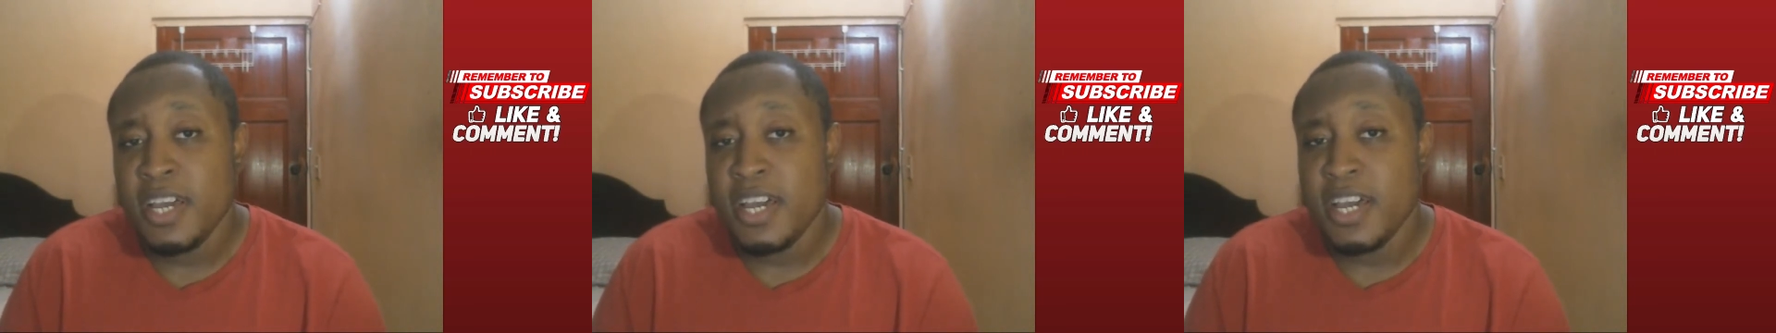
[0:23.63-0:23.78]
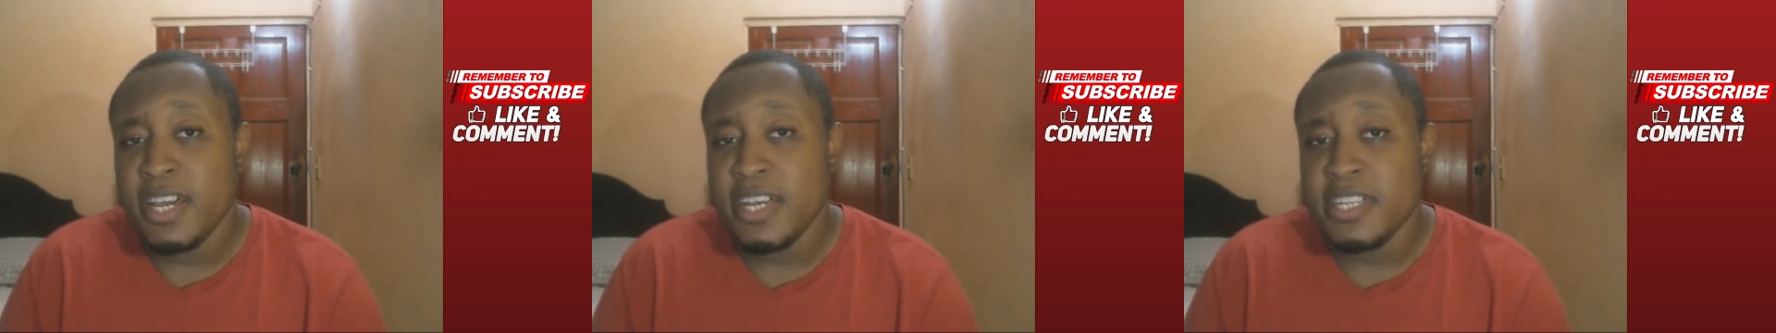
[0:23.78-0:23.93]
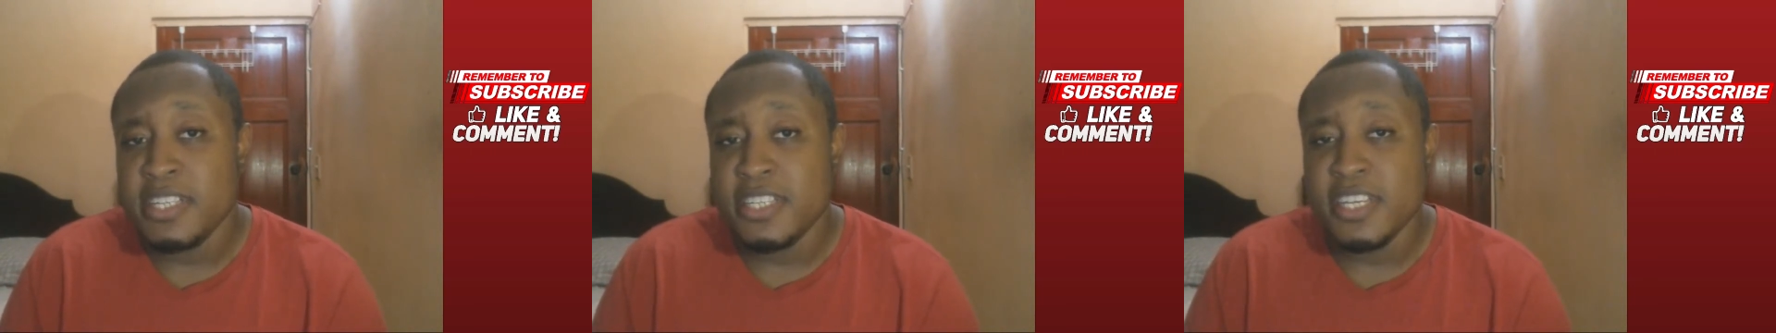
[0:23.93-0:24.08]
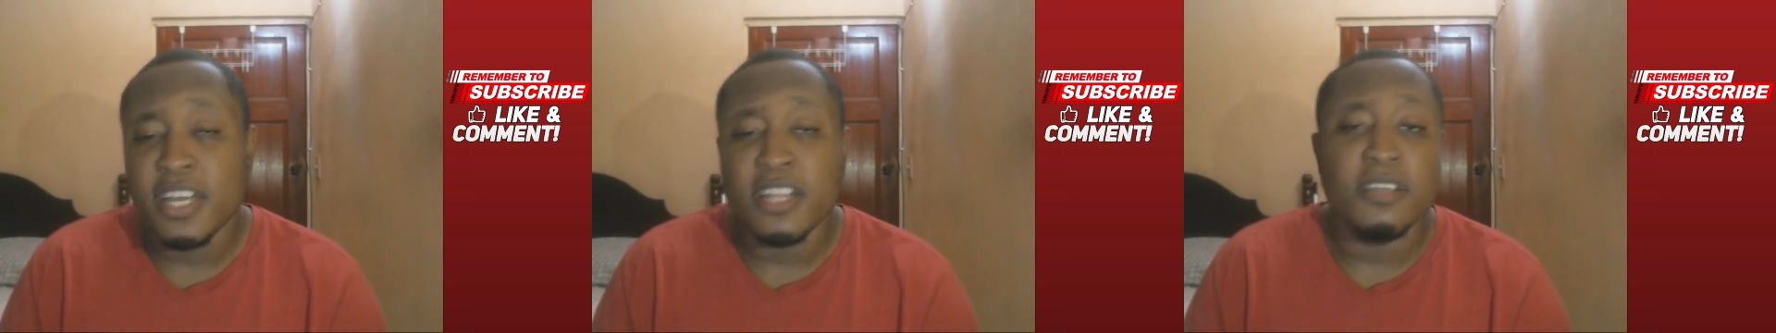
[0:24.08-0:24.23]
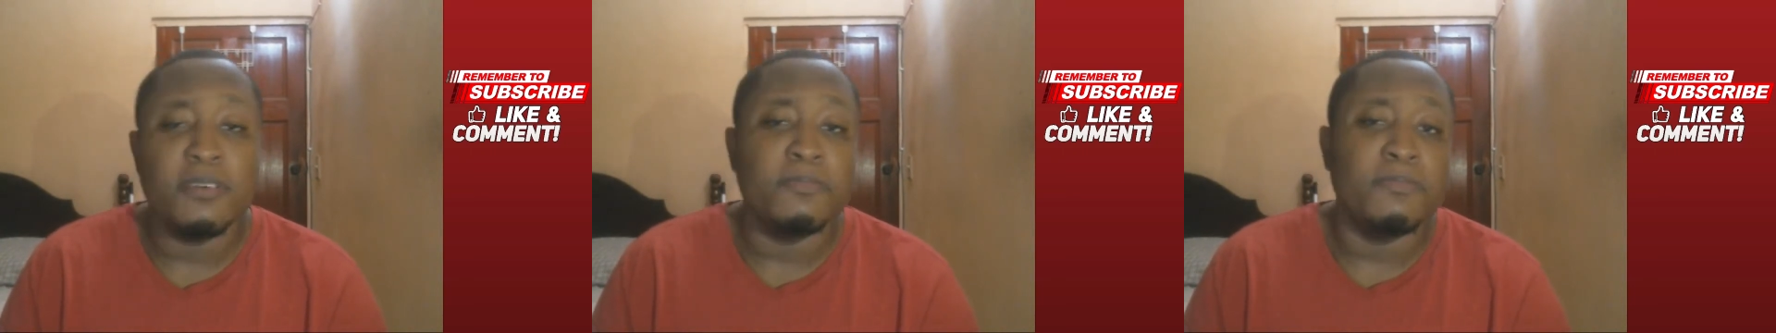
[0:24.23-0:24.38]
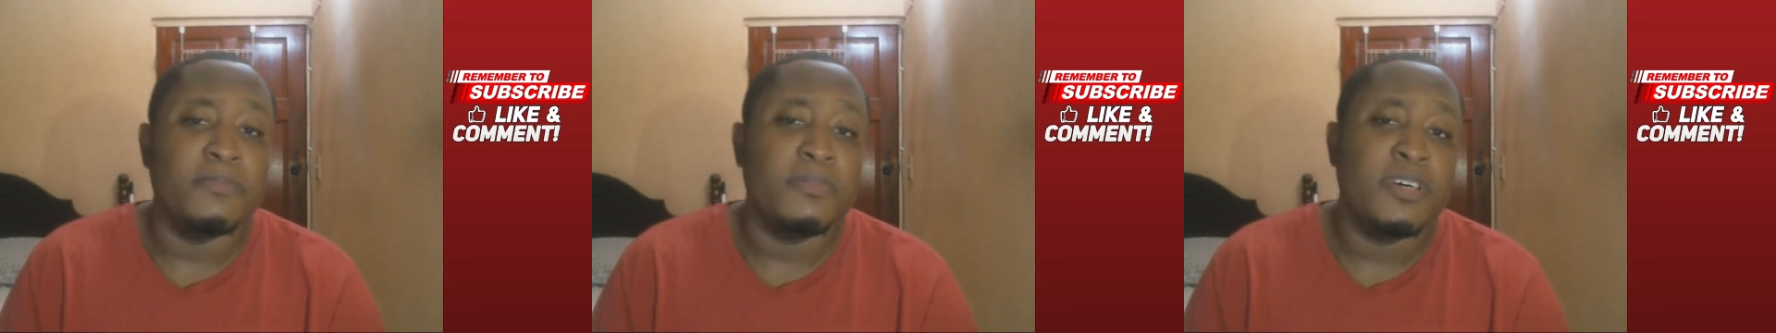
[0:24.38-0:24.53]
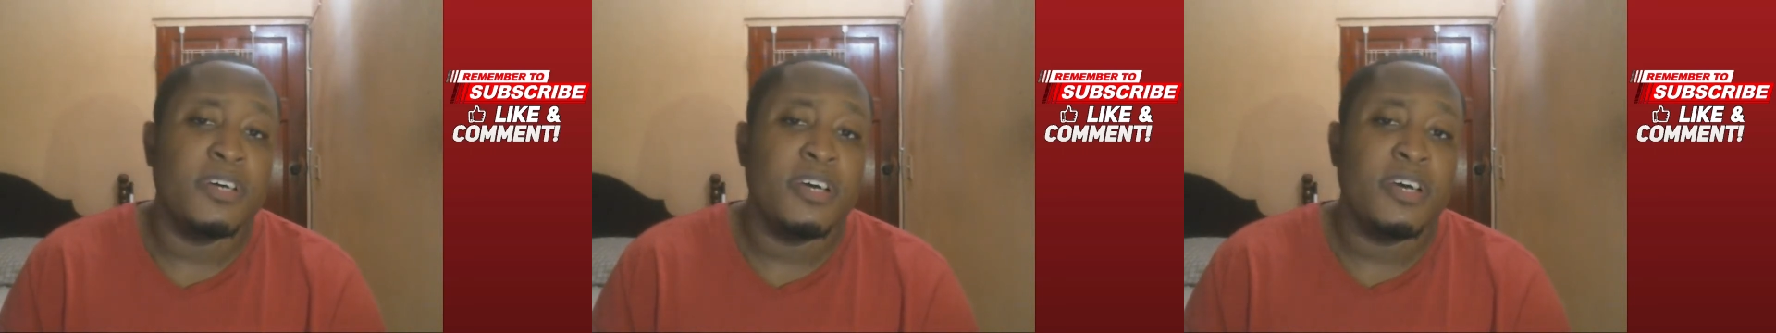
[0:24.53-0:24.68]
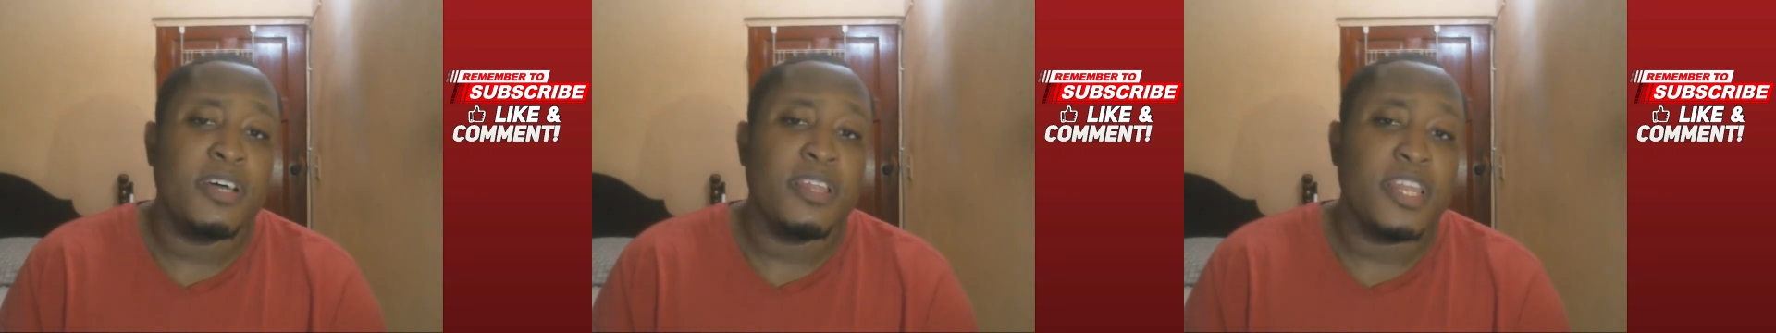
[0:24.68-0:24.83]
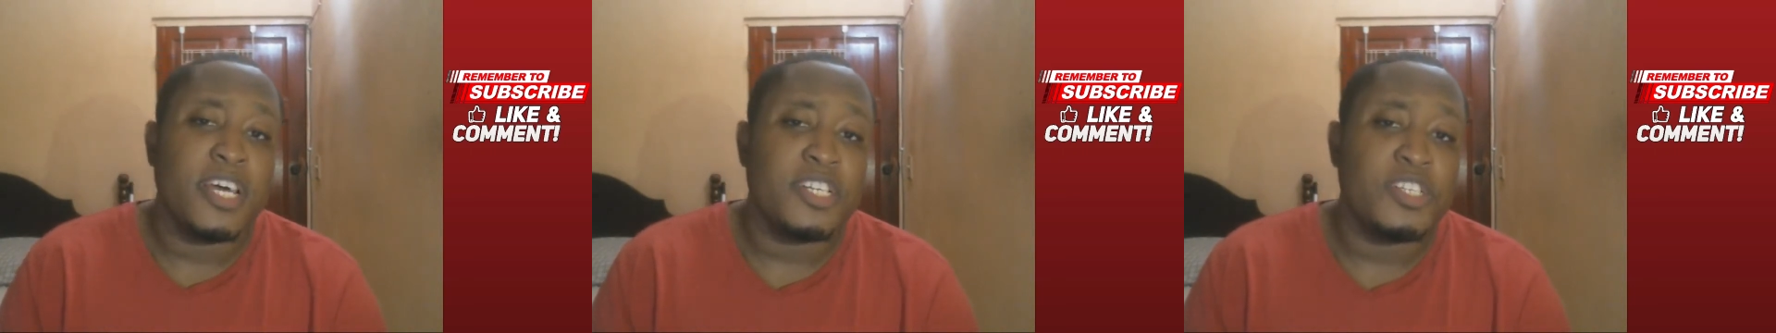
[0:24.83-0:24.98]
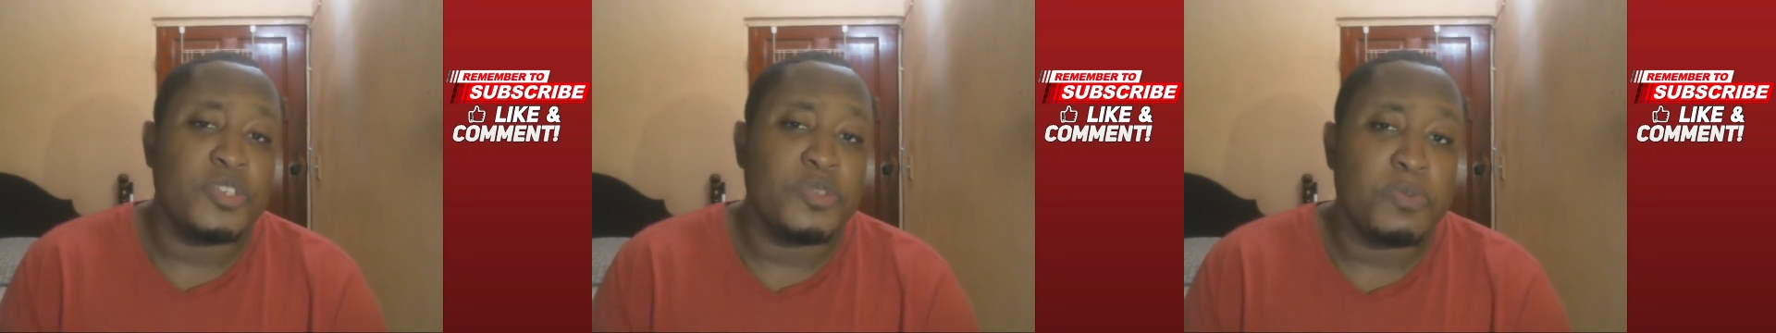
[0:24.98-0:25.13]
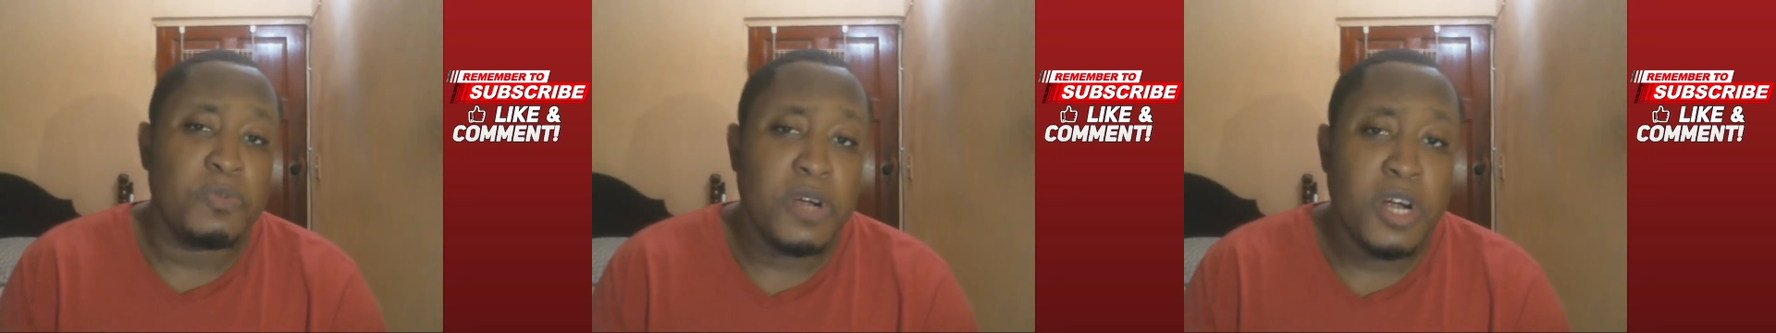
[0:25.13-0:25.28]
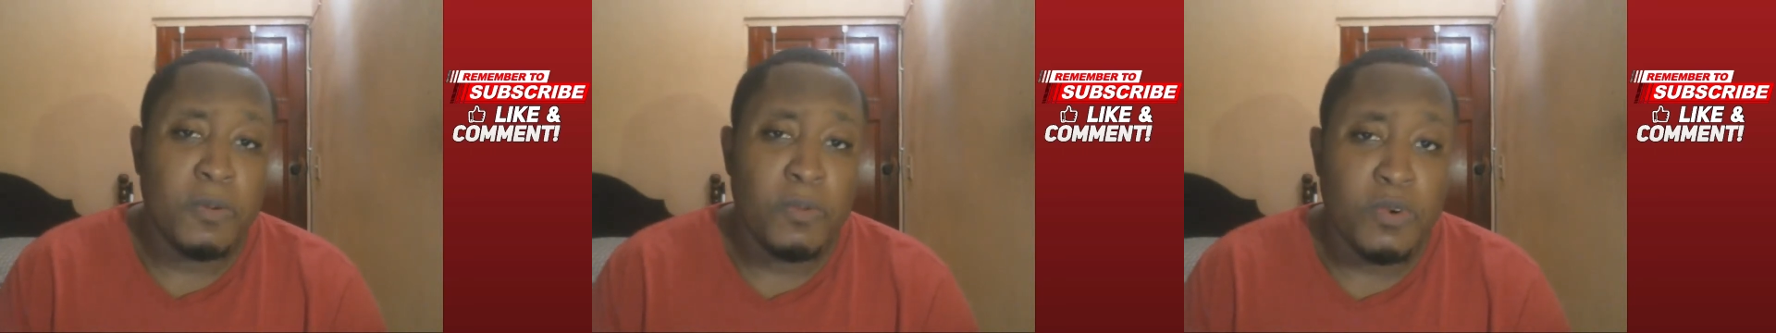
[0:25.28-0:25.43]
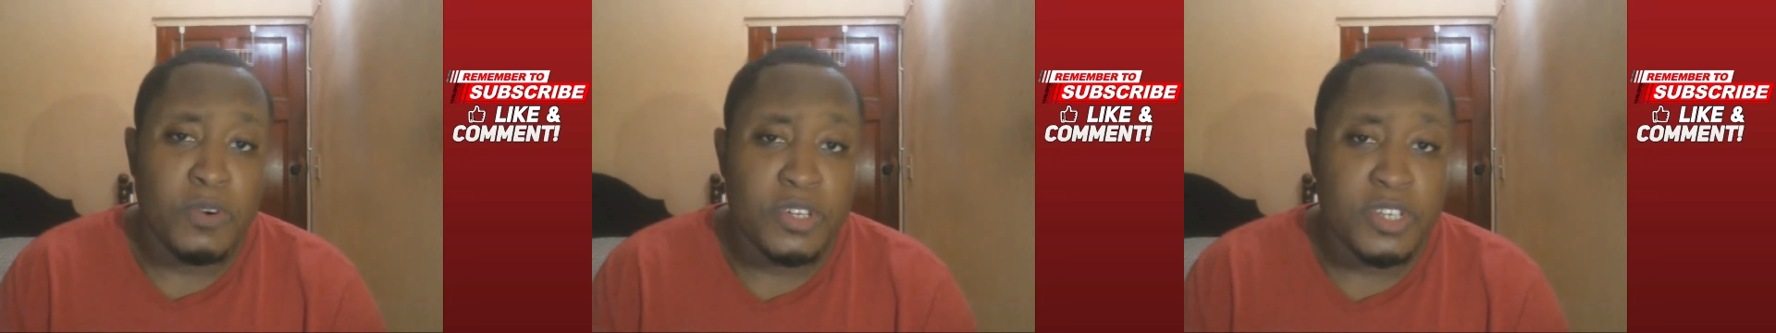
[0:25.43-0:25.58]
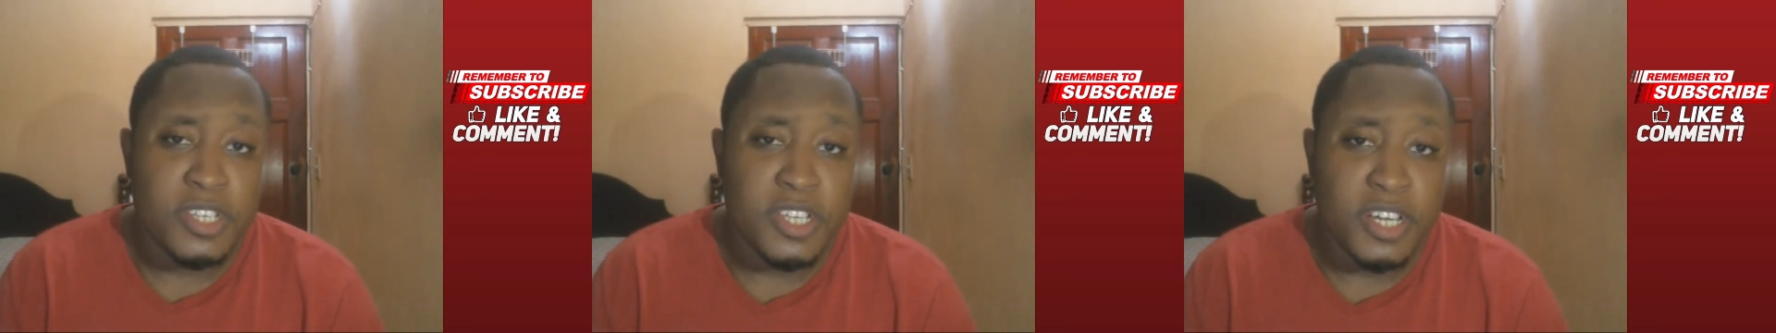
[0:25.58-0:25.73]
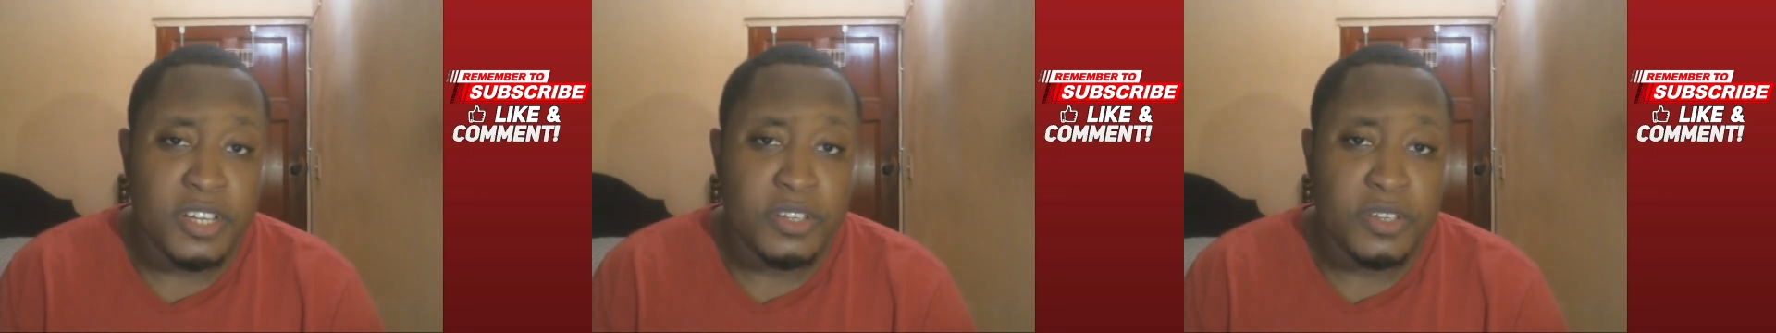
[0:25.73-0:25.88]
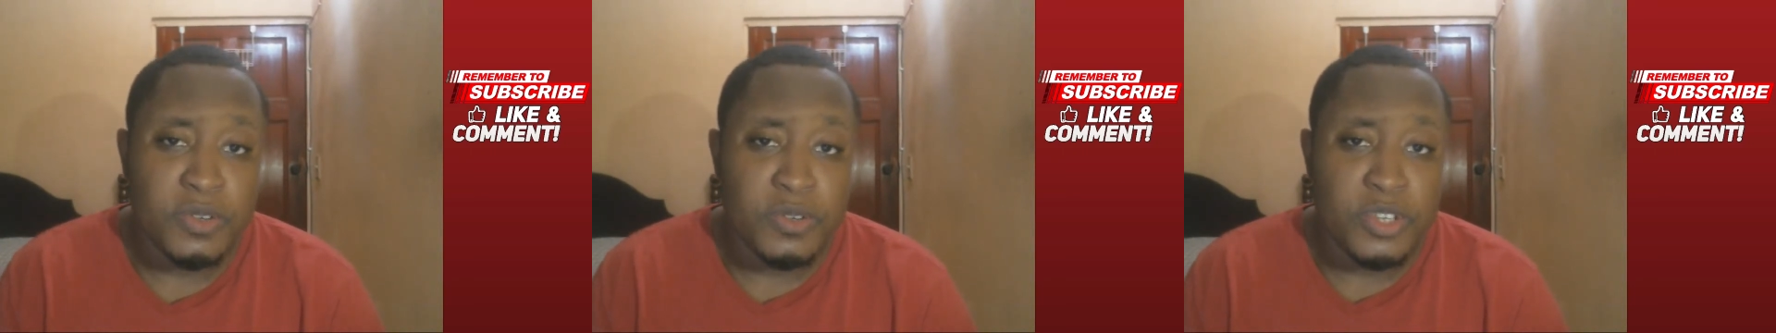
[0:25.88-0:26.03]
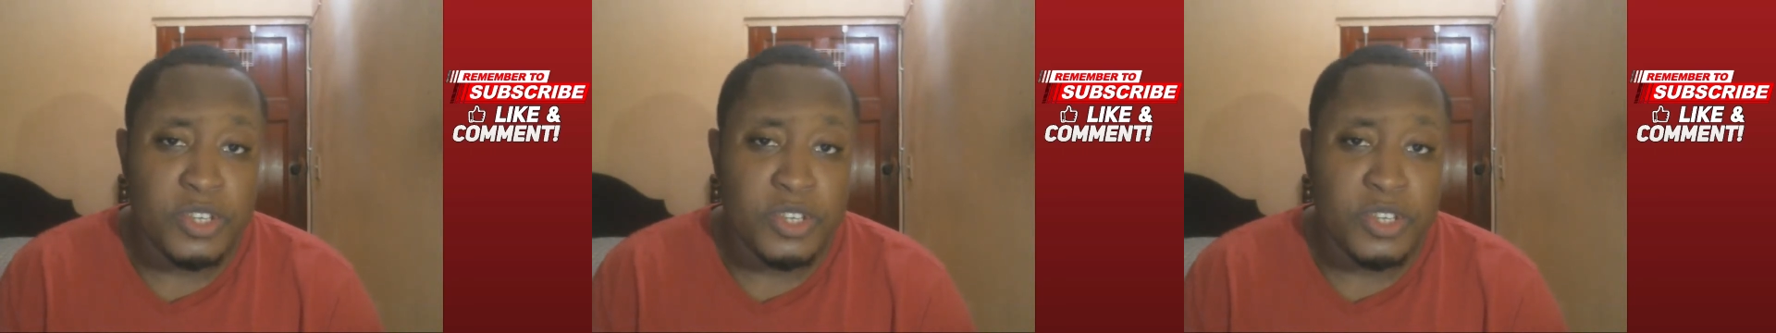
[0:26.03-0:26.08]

and tell them that Super More sent you.